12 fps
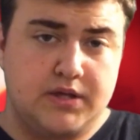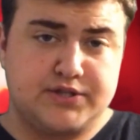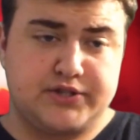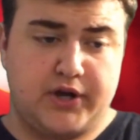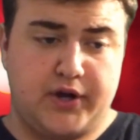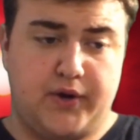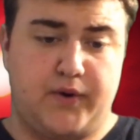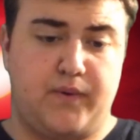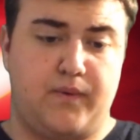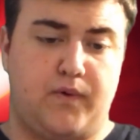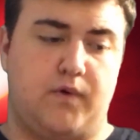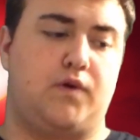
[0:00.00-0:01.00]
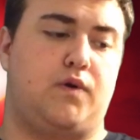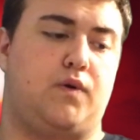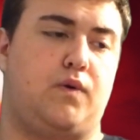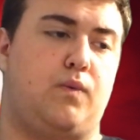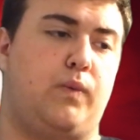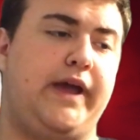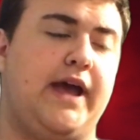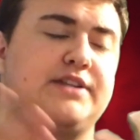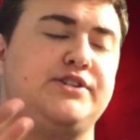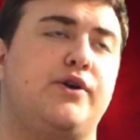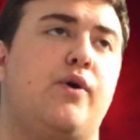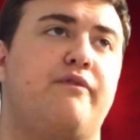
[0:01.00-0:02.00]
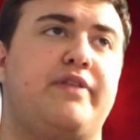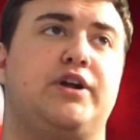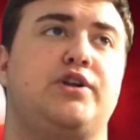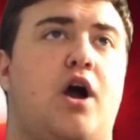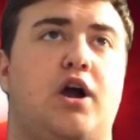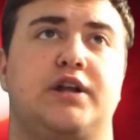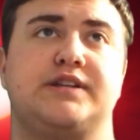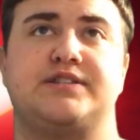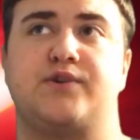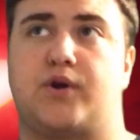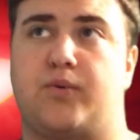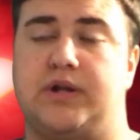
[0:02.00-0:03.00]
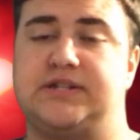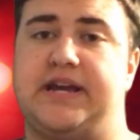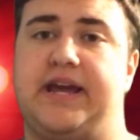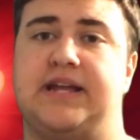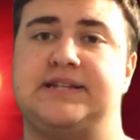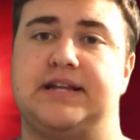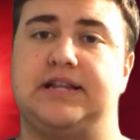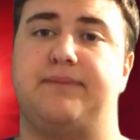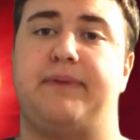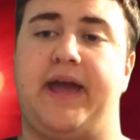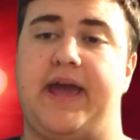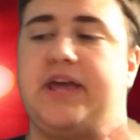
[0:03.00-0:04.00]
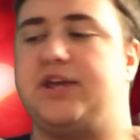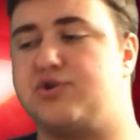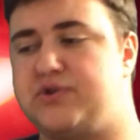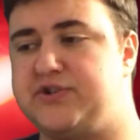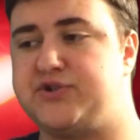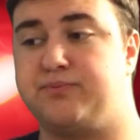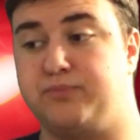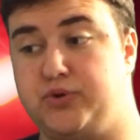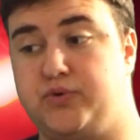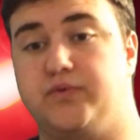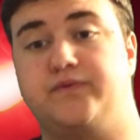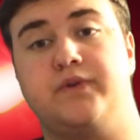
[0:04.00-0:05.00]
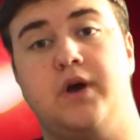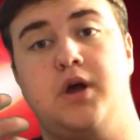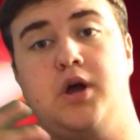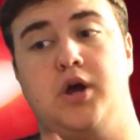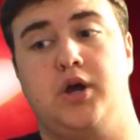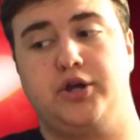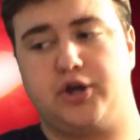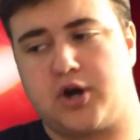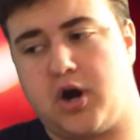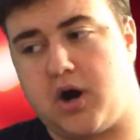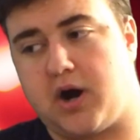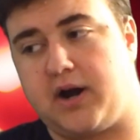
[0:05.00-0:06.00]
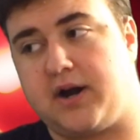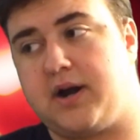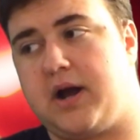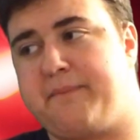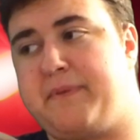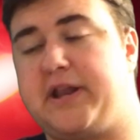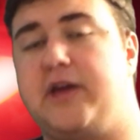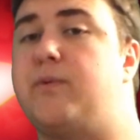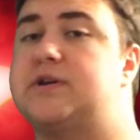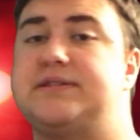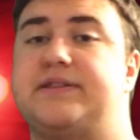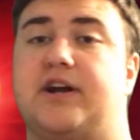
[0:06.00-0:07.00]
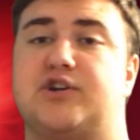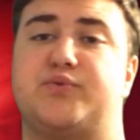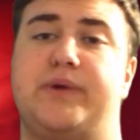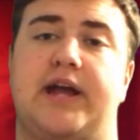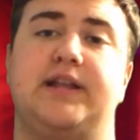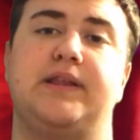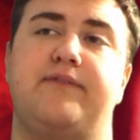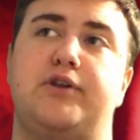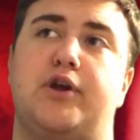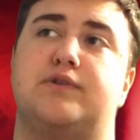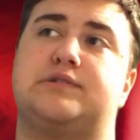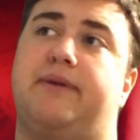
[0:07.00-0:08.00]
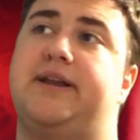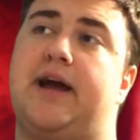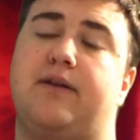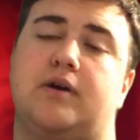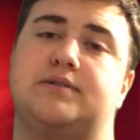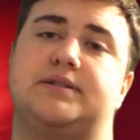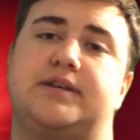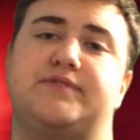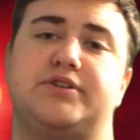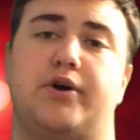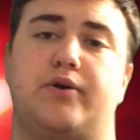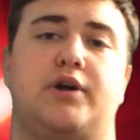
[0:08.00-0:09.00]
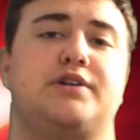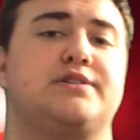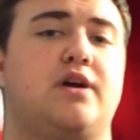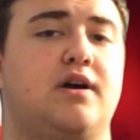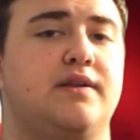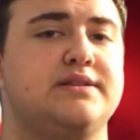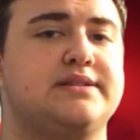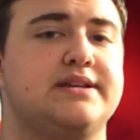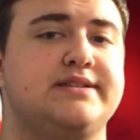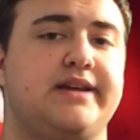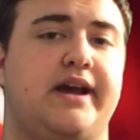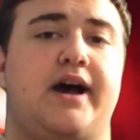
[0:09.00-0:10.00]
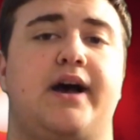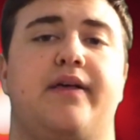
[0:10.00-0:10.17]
So we had to go over there and knock on his door one day and tell him, hey, you need to move your car. But he wasn't there, so we had to leave a note. So my dad goes and leaves a note on his car that says,